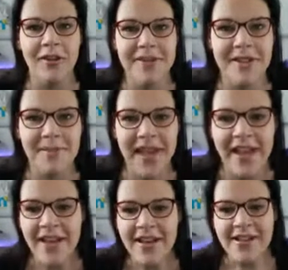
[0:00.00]
to
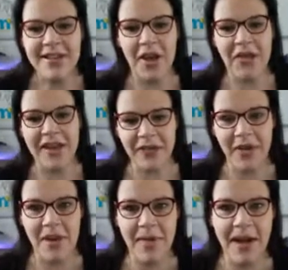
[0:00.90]
me. So thank you
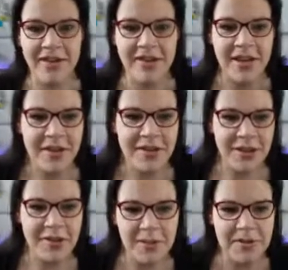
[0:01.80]
very much.
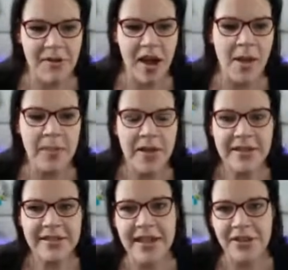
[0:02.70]
Do subscribe,
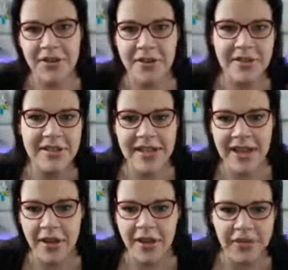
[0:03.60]
stay tuned, stay
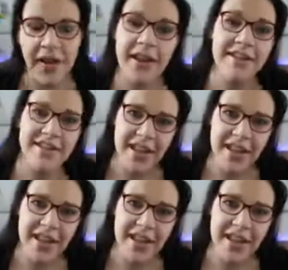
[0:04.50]
notified, stay